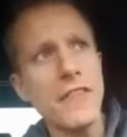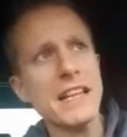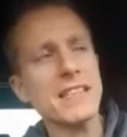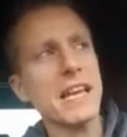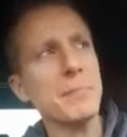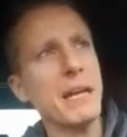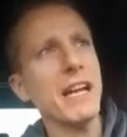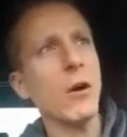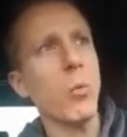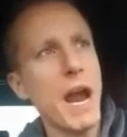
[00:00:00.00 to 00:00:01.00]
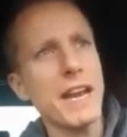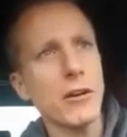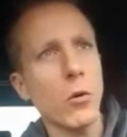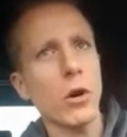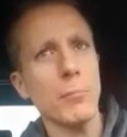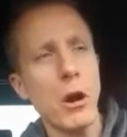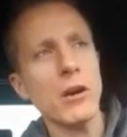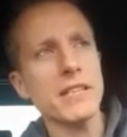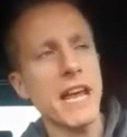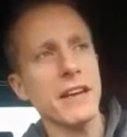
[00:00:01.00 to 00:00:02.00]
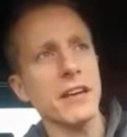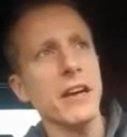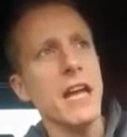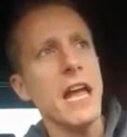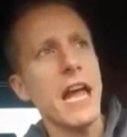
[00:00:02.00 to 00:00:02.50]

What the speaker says: That's like being a waiter or a bartender,